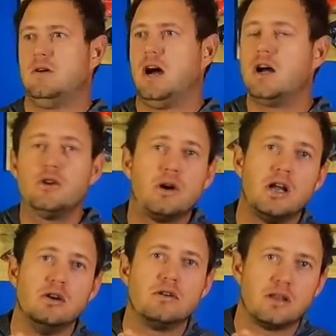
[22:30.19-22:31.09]
How do I
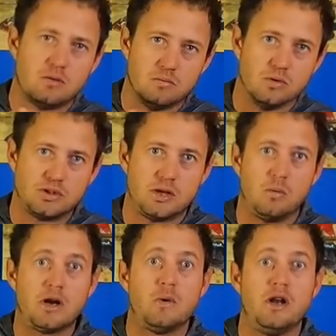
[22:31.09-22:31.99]
look at the water?
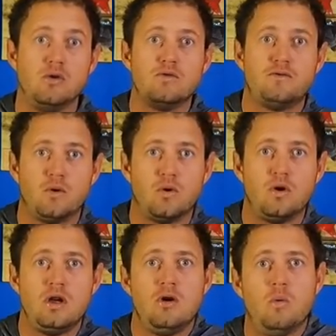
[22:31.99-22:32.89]
What do I look
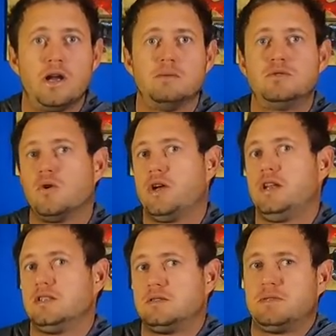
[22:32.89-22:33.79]
for when I'm
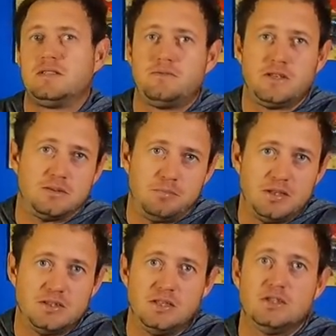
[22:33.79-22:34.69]
targeting specific species?